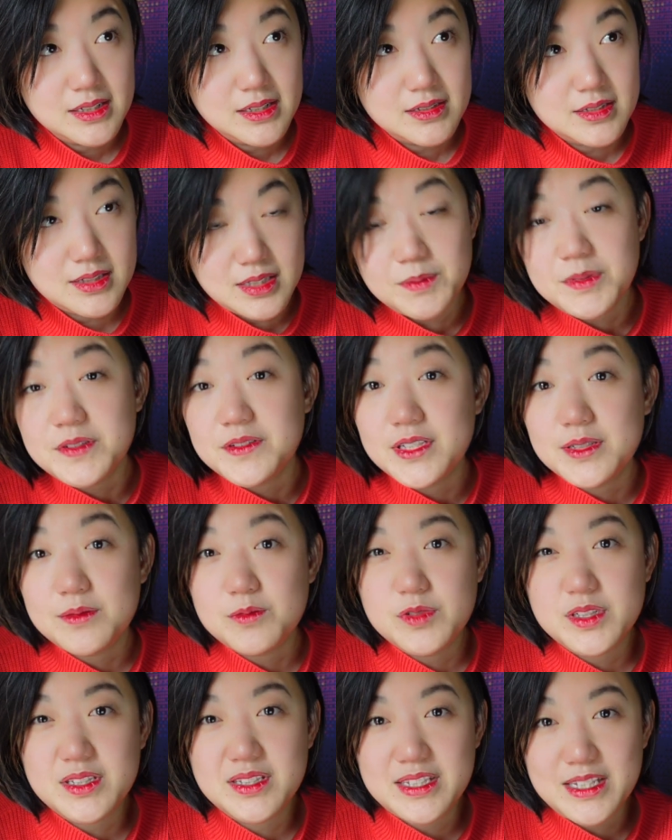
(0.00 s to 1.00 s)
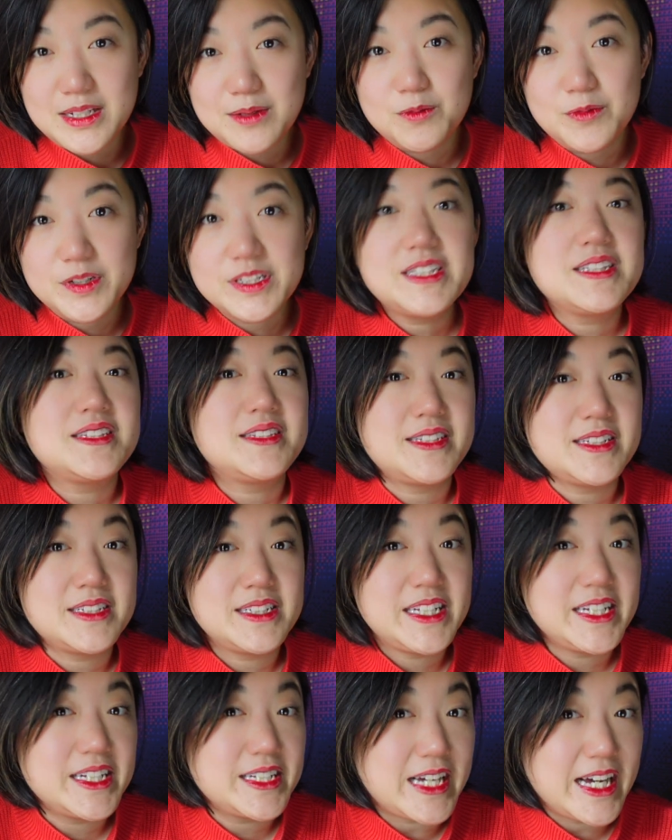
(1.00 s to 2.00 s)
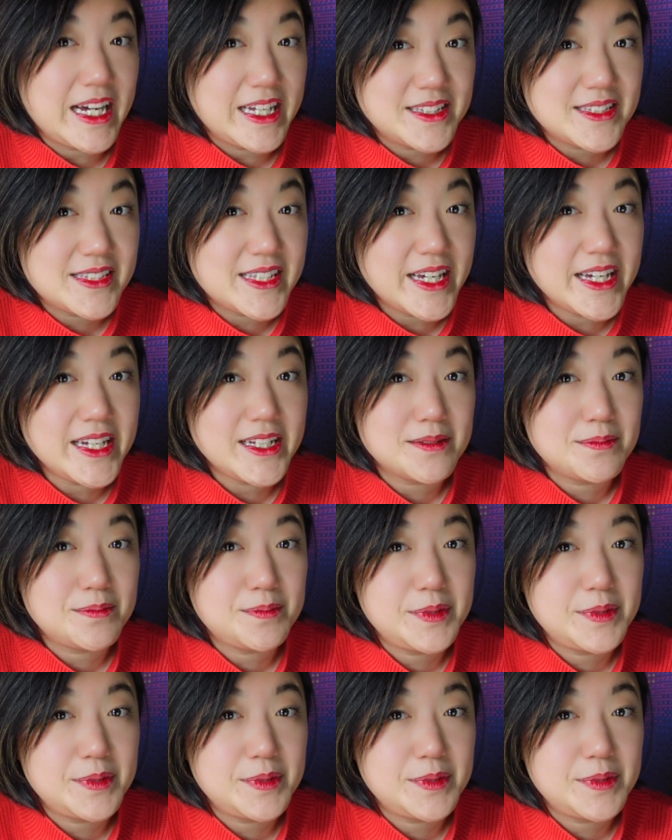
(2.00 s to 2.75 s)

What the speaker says: some of them would seem really silly in hindsight,